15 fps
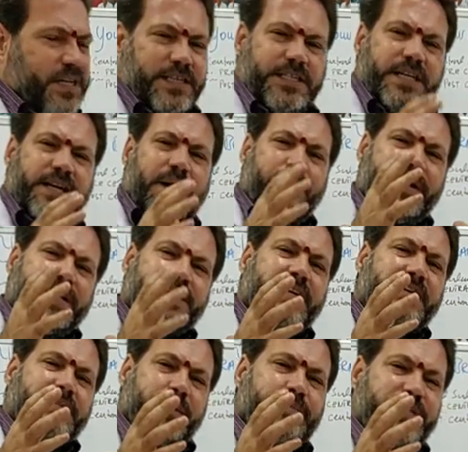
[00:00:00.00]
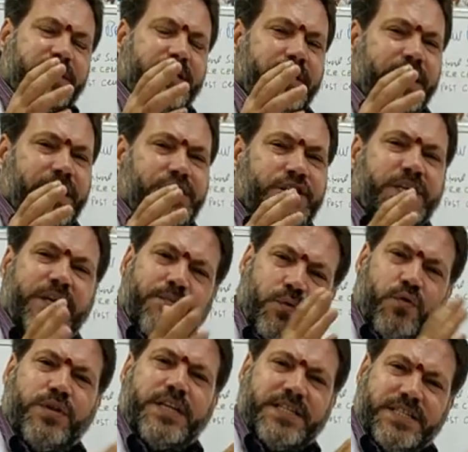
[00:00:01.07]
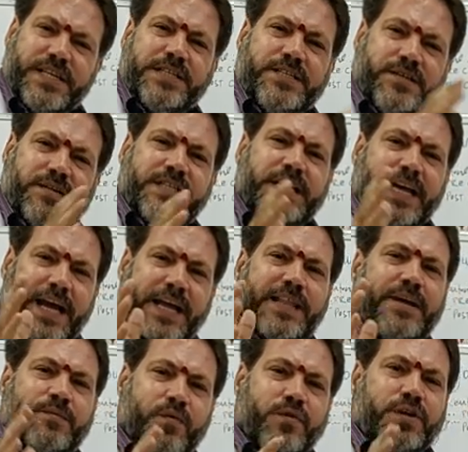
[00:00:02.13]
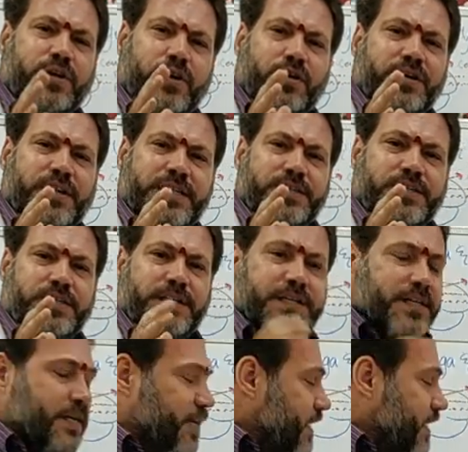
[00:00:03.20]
such an amazing representation in both the sensory and the motor cortex.